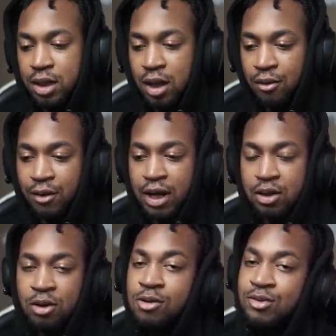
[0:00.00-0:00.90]
All
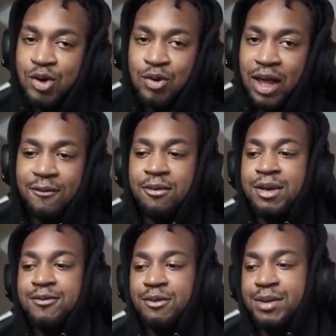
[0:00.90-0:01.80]
right, don't laugh at
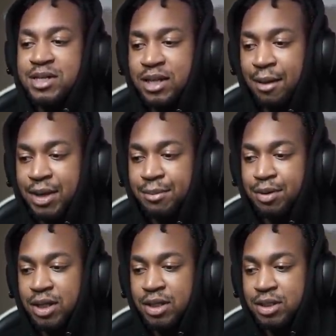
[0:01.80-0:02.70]
me for missing that many
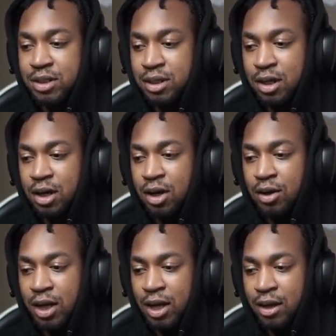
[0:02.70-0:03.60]
bullets.
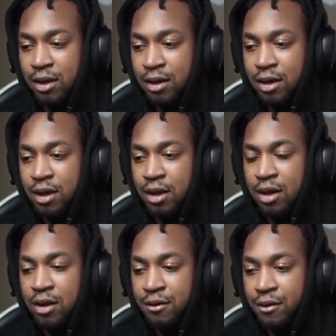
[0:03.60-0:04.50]
Okay.
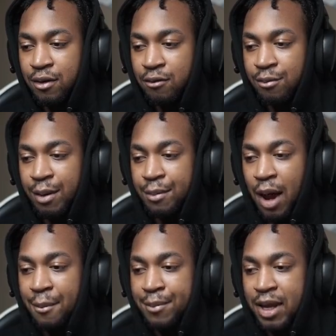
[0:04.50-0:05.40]
Remember,
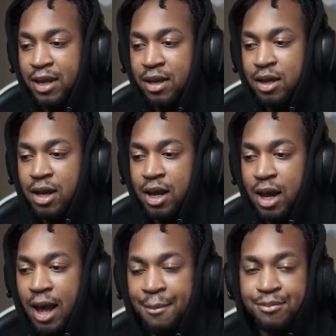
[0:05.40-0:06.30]
I'm
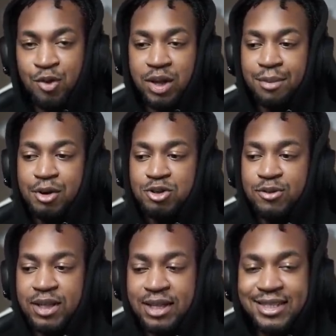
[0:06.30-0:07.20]
doing the most
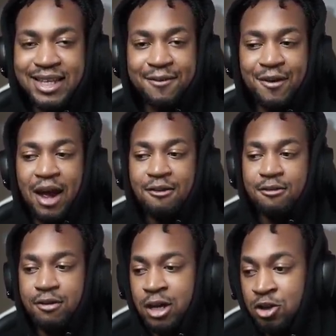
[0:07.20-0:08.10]
realistic
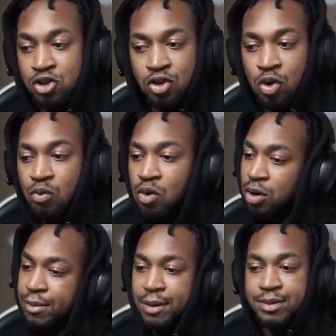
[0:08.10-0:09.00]
firing range. No
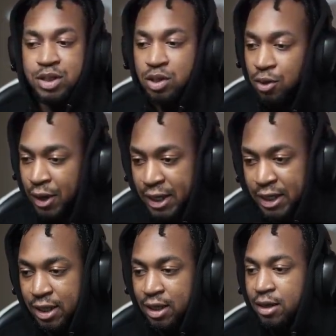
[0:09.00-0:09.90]
warm ups, no
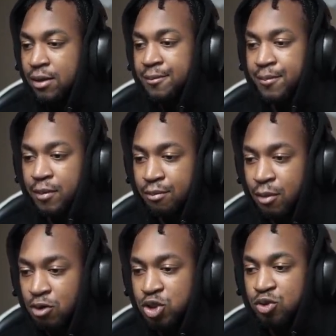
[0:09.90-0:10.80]
anything.
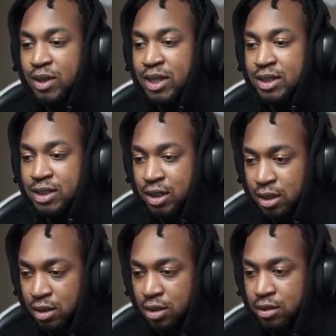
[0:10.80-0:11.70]
Most realistic.